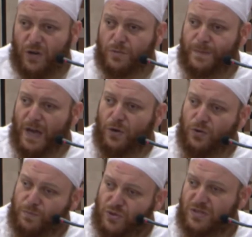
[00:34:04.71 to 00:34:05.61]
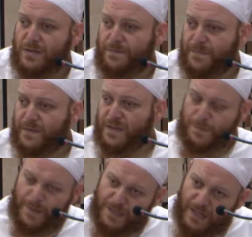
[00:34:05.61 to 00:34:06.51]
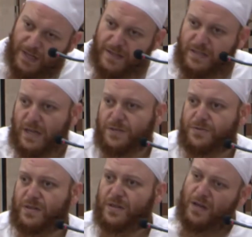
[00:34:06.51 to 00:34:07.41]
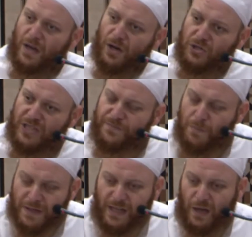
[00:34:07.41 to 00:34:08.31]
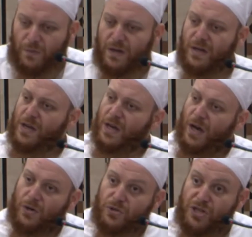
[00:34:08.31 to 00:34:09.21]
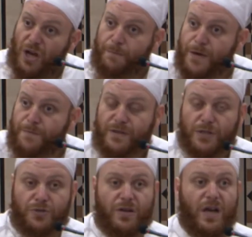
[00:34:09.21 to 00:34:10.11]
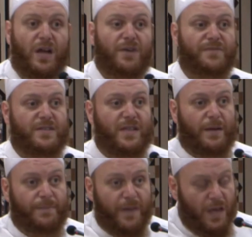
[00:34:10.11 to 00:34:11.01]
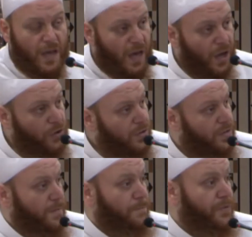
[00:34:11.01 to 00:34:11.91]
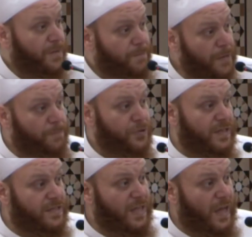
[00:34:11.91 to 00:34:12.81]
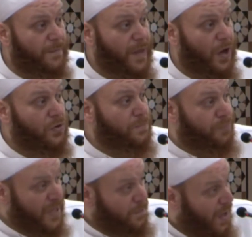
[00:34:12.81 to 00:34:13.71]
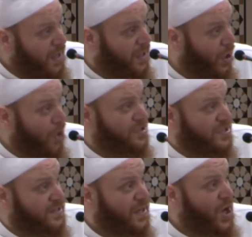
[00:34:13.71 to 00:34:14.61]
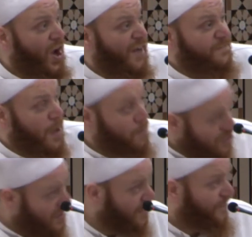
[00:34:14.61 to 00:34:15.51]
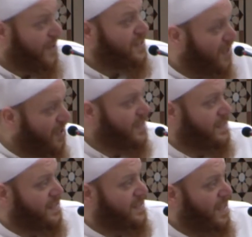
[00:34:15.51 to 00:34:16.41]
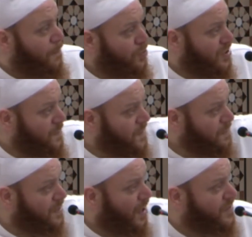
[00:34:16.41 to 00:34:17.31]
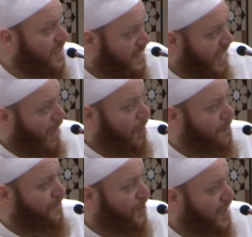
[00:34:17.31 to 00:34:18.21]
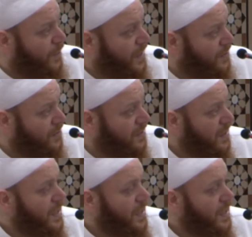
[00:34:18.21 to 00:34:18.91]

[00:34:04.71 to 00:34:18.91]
I could be a good Muslim. Especially in this country. I could give my da'wah. I could show people the true color of Islam. I could bring people to Islam. I could bring my closest of my Muslim friends closer to Islam. Muslims themselves need da'wah before anyone else.